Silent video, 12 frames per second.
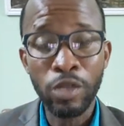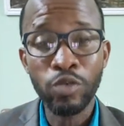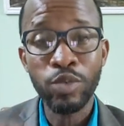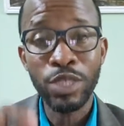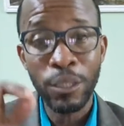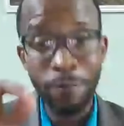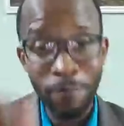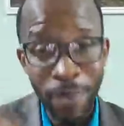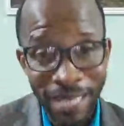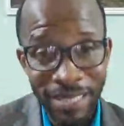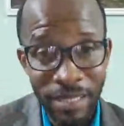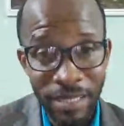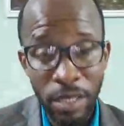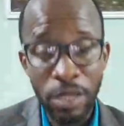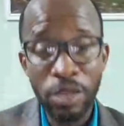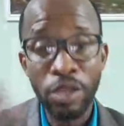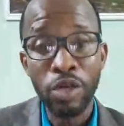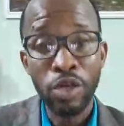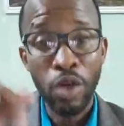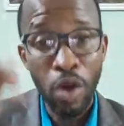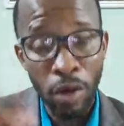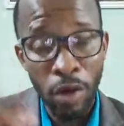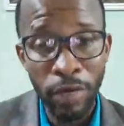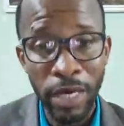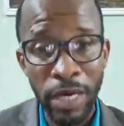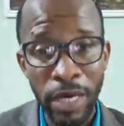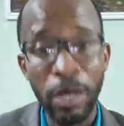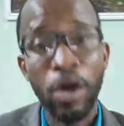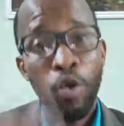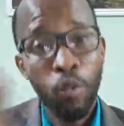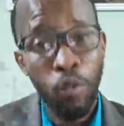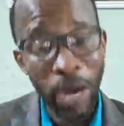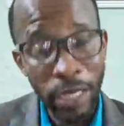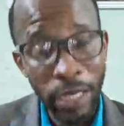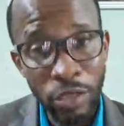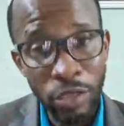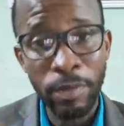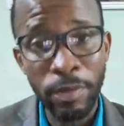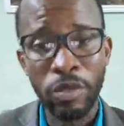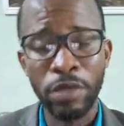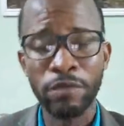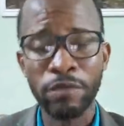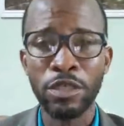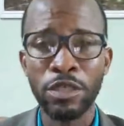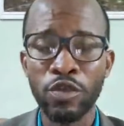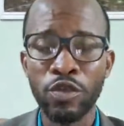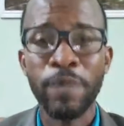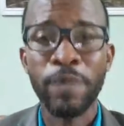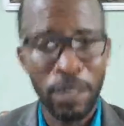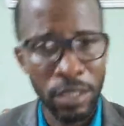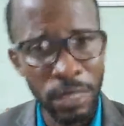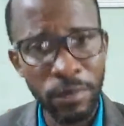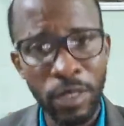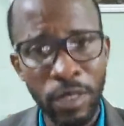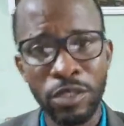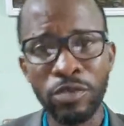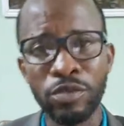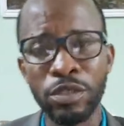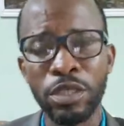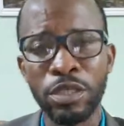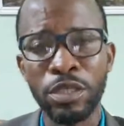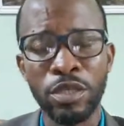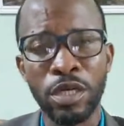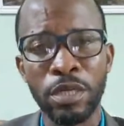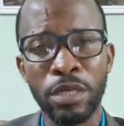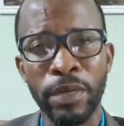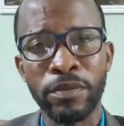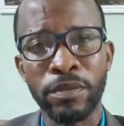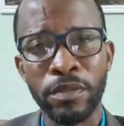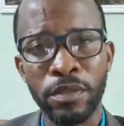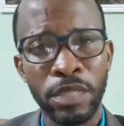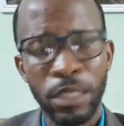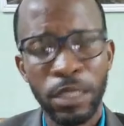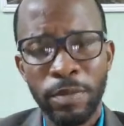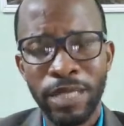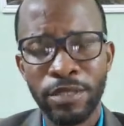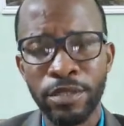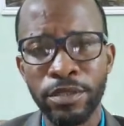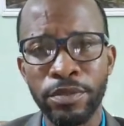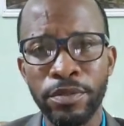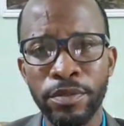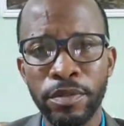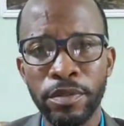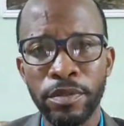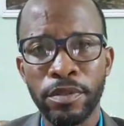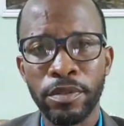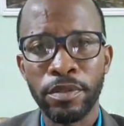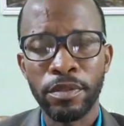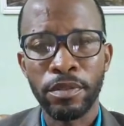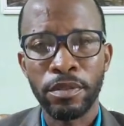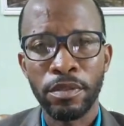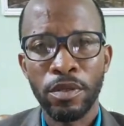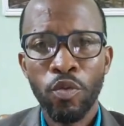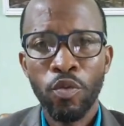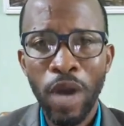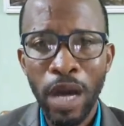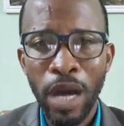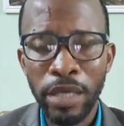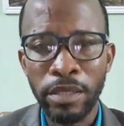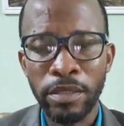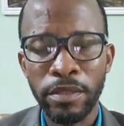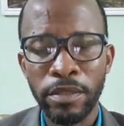cannot respect the law of Guyana, why should the Caribbean Court of Justice respect the same constitution that he's talking about? That's what I'm asking you. Why?